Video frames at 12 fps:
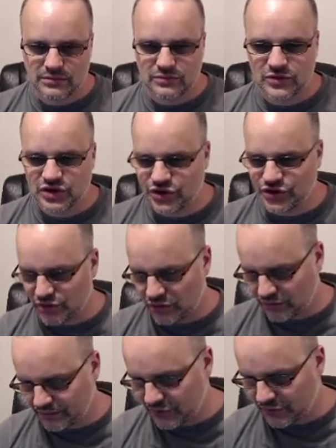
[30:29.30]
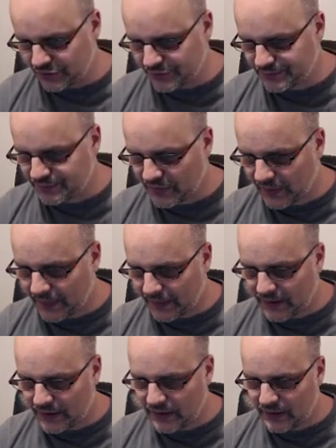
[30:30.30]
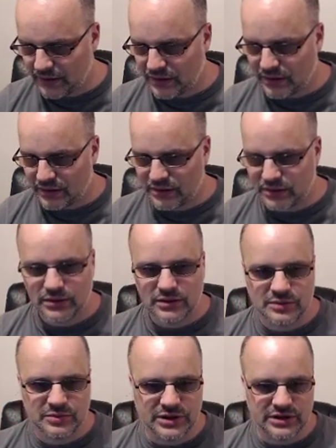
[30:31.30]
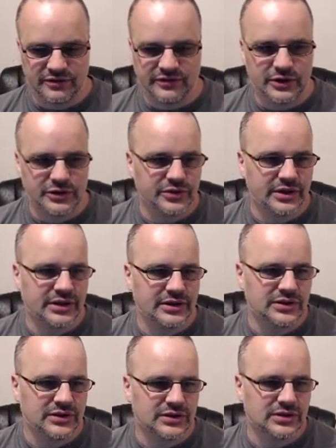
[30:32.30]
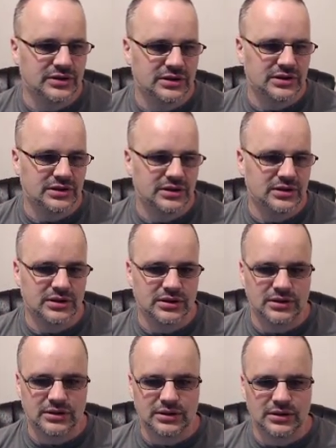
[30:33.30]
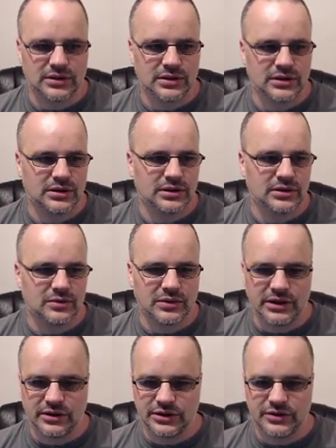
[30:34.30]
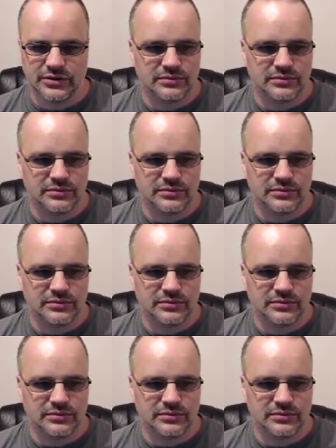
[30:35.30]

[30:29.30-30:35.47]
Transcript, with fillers: Sure, you'll do. Let's put in the filterings. Uh, why aren't you...